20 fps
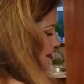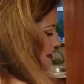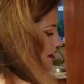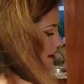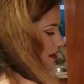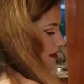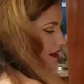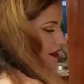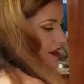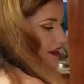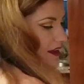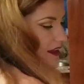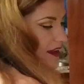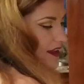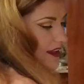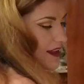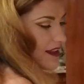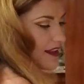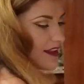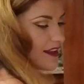
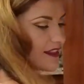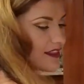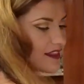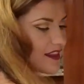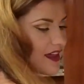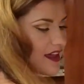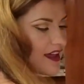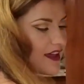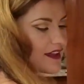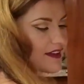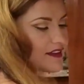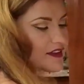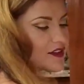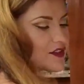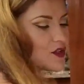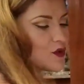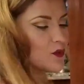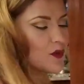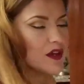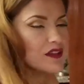And let that,
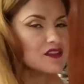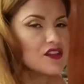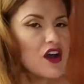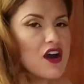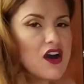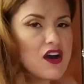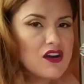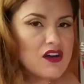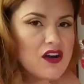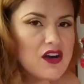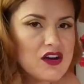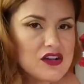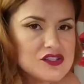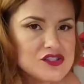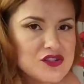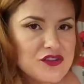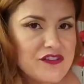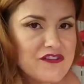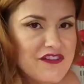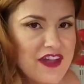you want the alcohol
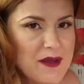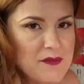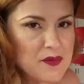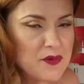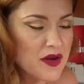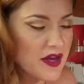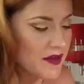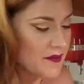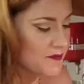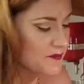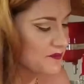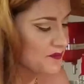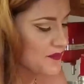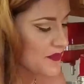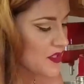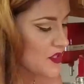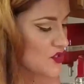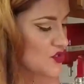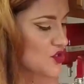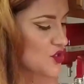to evaporate
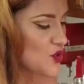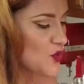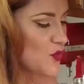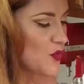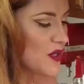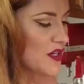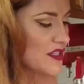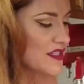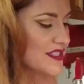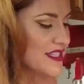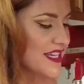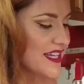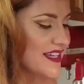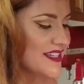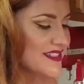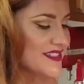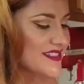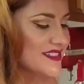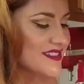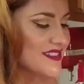because you don't want to
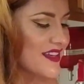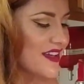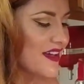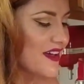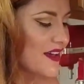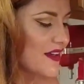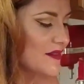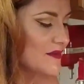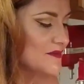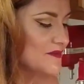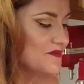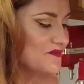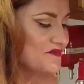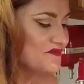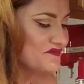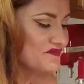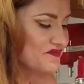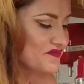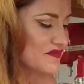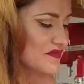taste
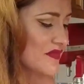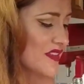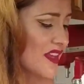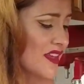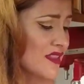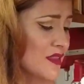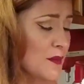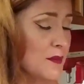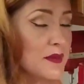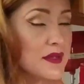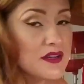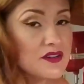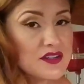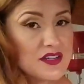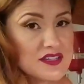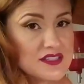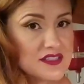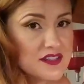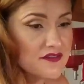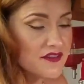the
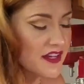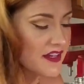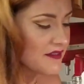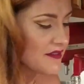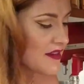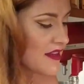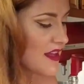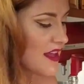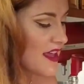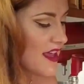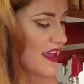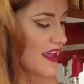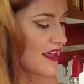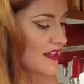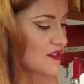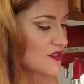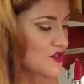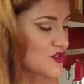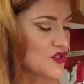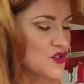bitterness of it.
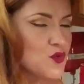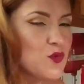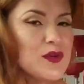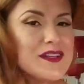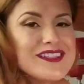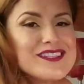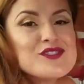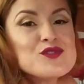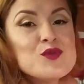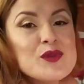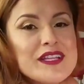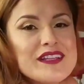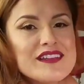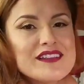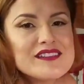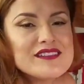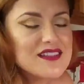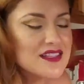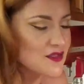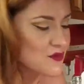You just want the sweetness.
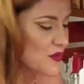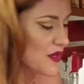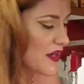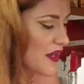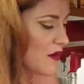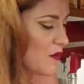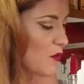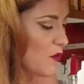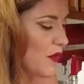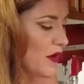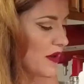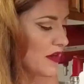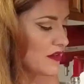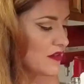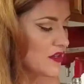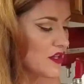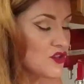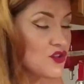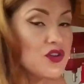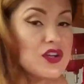That's why I add wine.
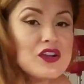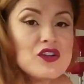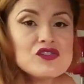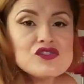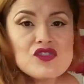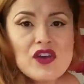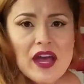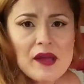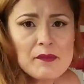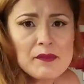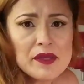And you can also add